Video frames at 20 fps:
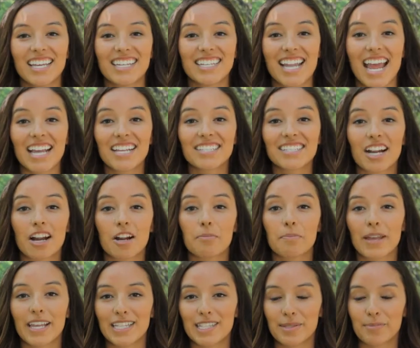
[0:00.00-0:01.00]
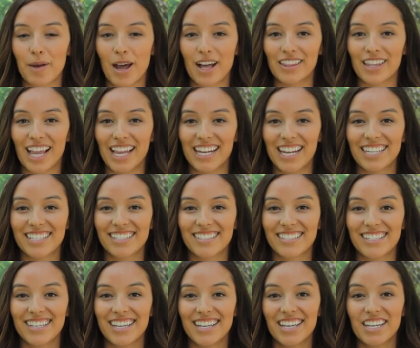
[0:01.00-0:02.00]
Next are pin spot lightings.
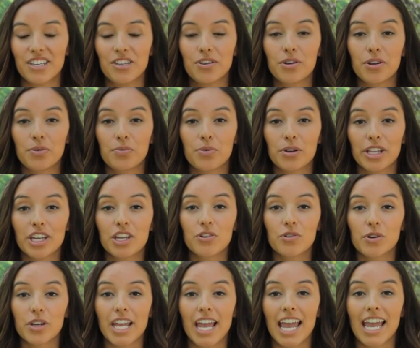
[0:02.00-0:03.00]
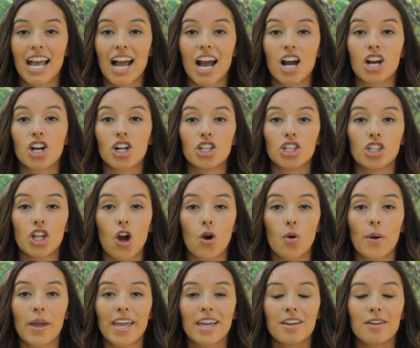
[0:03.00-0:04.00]
You can really create a
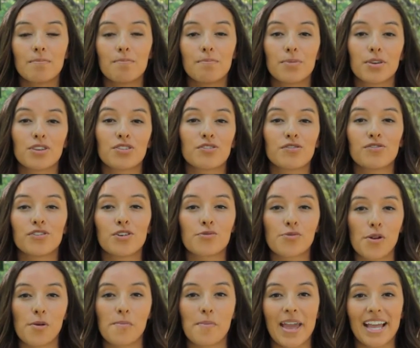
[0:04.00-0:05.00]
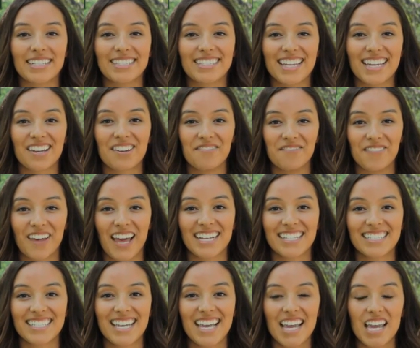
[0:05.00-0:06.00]
glowing, beautiful, romantic
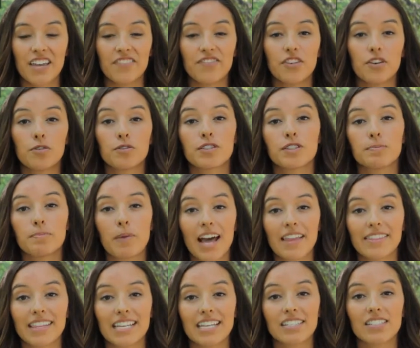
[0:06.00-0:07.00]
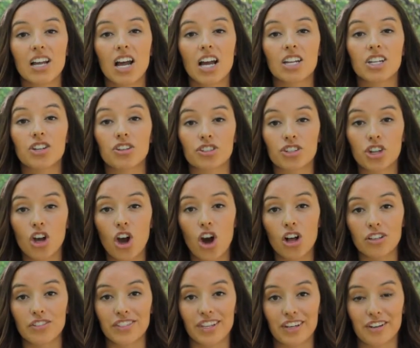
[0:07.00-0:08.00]
effect if you spot these on your
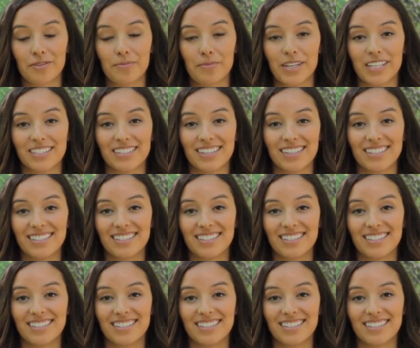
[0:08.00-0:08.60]
tall centerpieces.